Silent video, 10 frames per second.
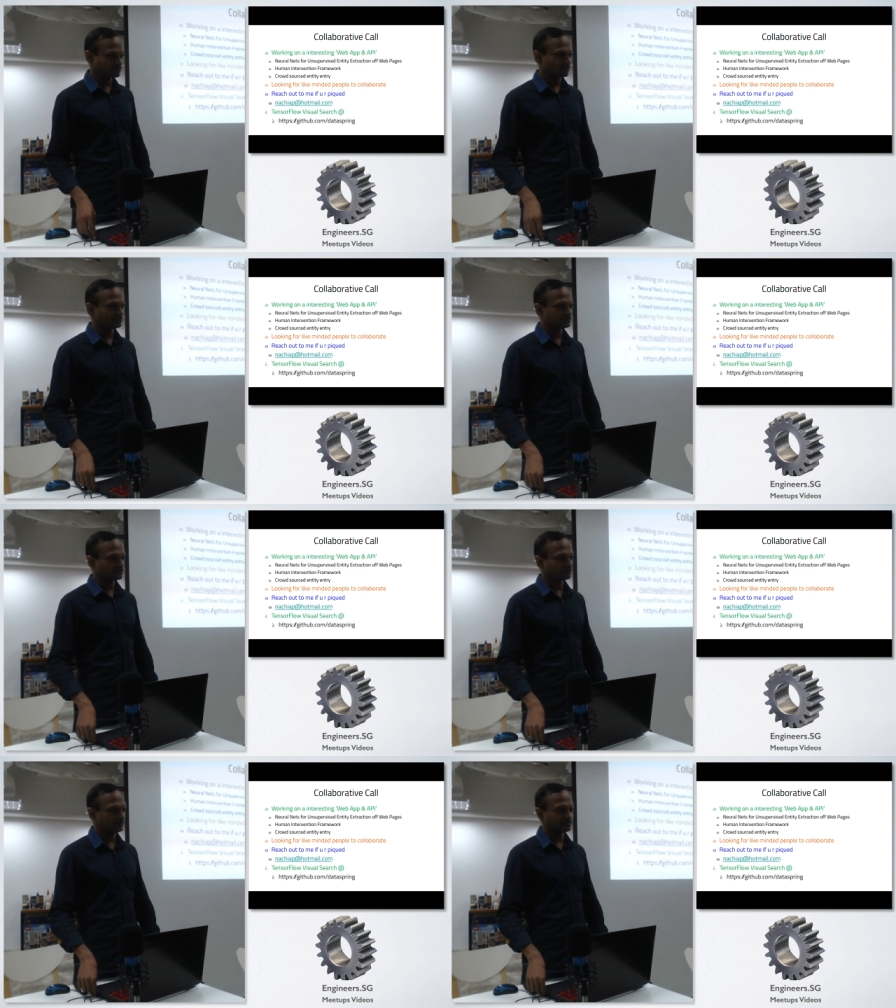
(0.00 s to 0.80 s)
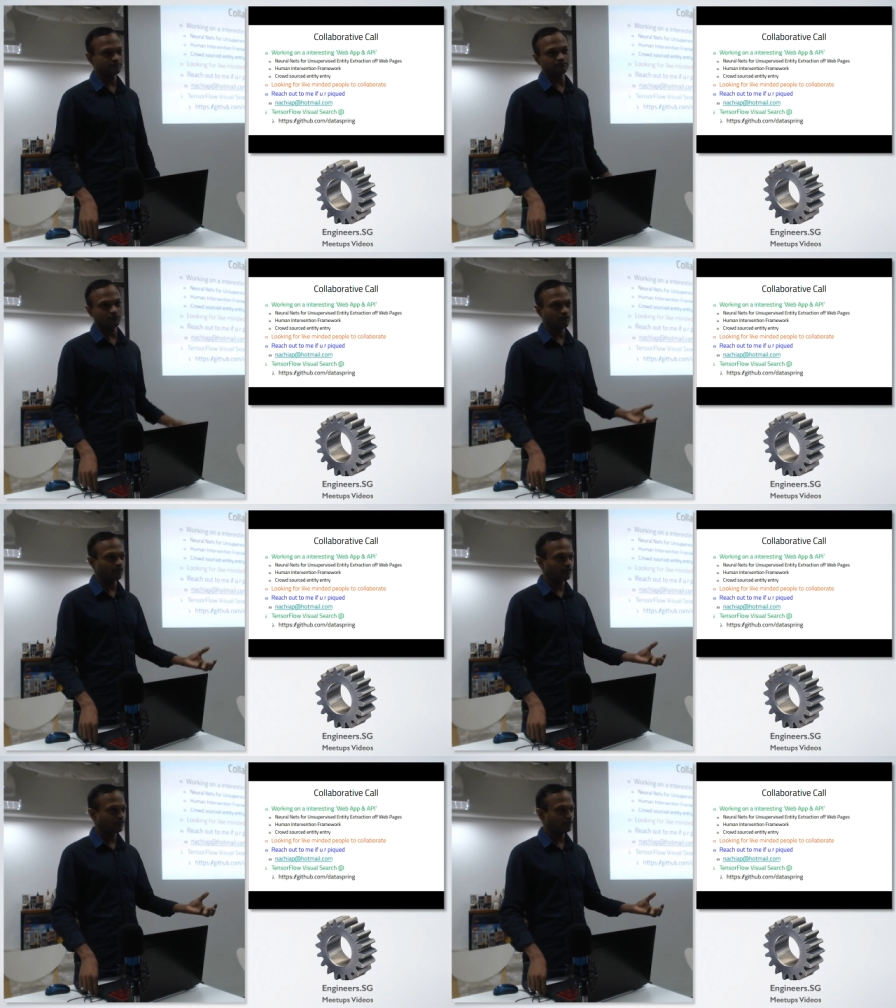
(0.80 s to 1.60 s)
and uh, make it
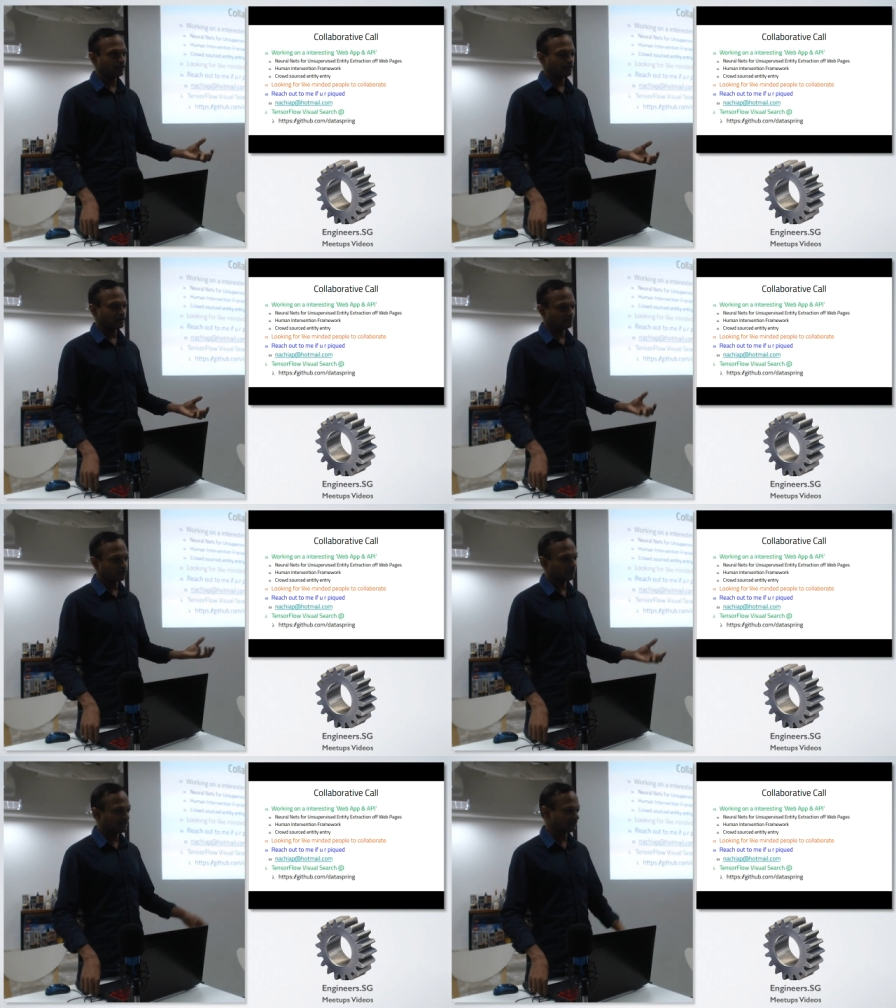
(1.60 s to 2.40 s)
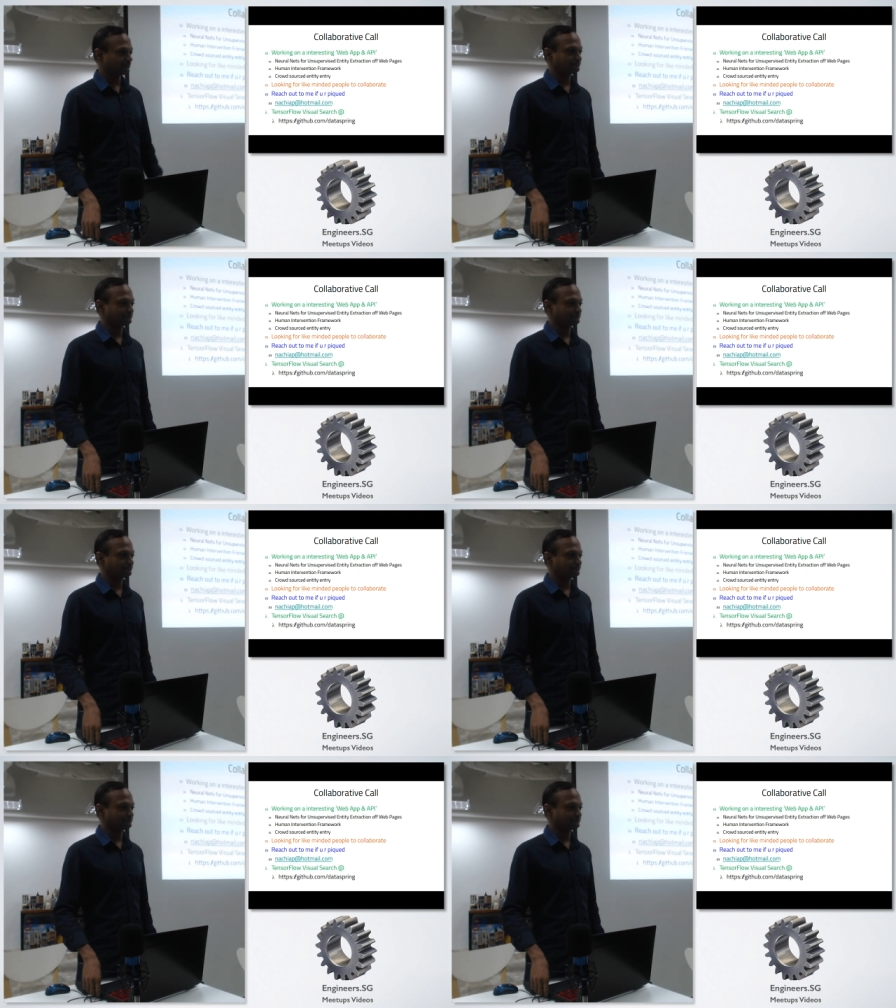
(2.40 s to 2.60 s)
more and more better.